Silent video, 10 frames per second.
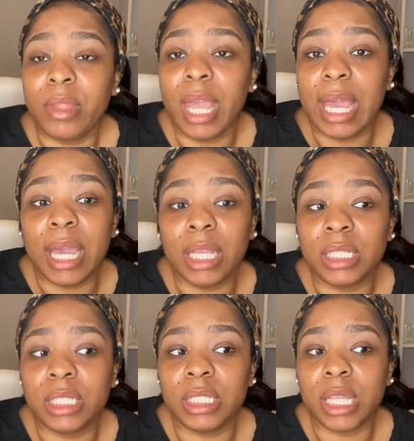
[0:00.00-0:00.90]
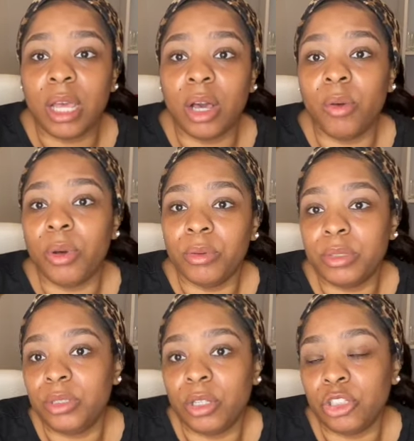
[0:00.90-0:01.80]
and she said, oh well,
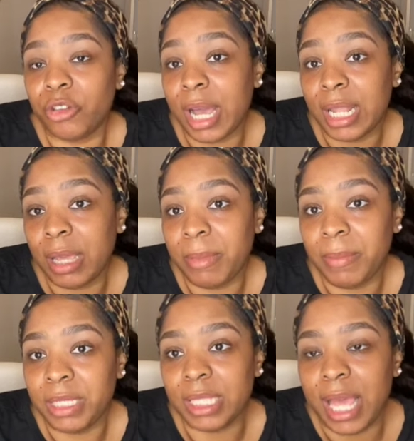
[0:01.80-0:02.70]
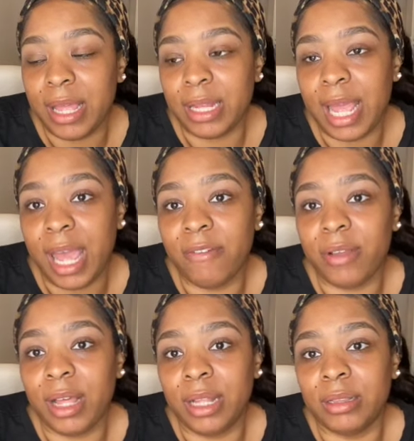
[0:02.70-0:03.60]
you know, try like maybe just add
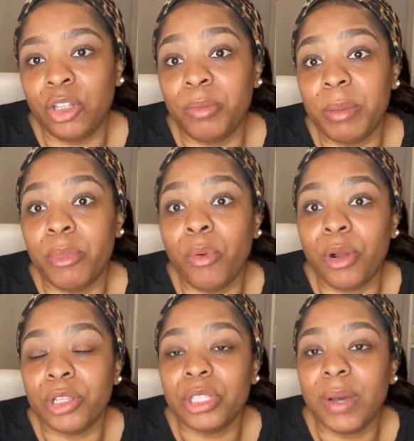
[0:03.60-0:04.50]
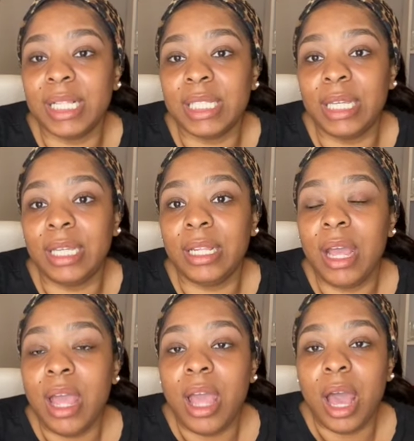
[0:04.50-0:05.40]
a little bit more. So I did
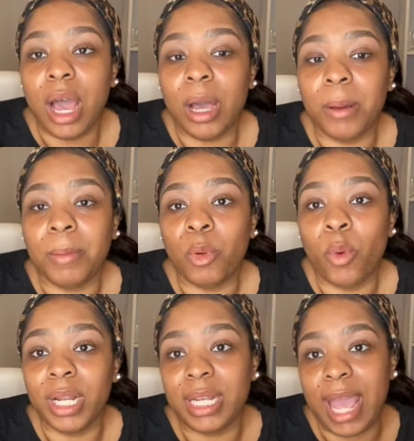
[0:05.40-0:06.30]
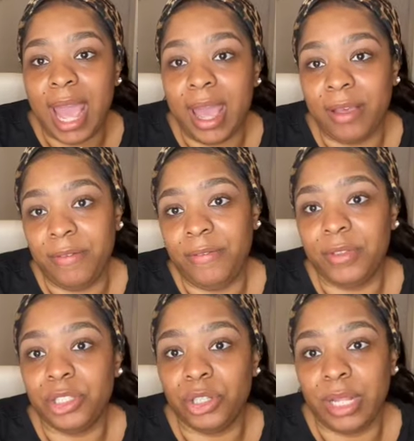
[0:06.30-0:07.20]

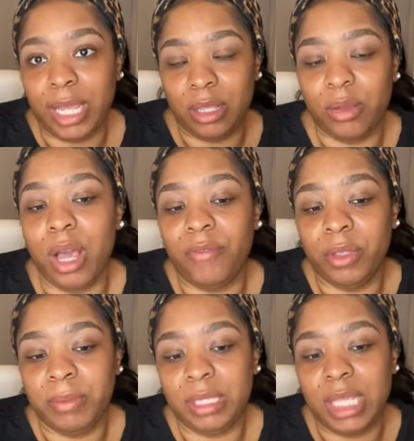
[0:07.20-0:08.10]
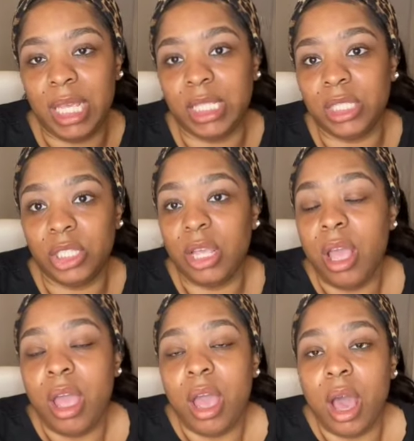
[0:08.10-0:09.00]
1.5 like of the tins
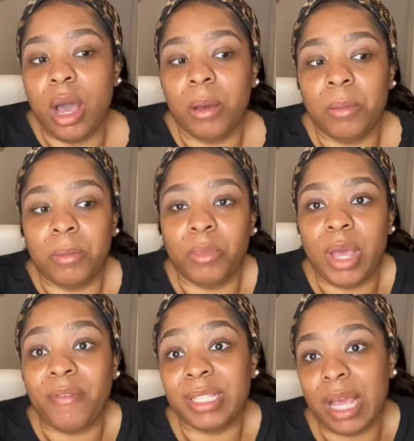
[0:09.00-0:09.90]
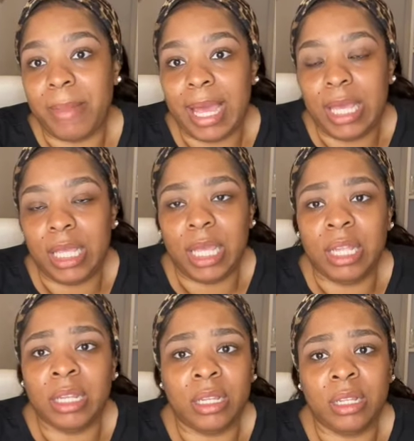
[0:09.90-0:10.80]
every time I ate,
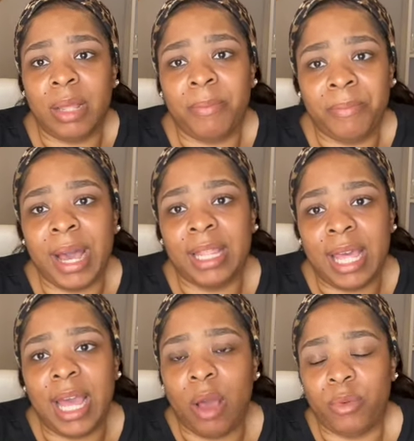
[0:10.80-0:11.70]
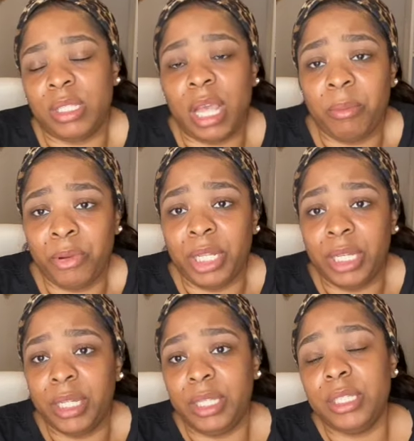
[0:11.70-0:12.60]
and by that I was like pretty
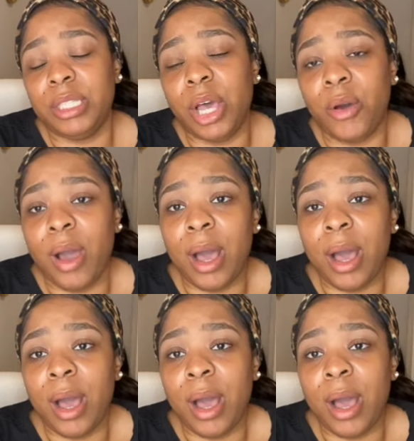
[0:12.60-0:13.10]
good. So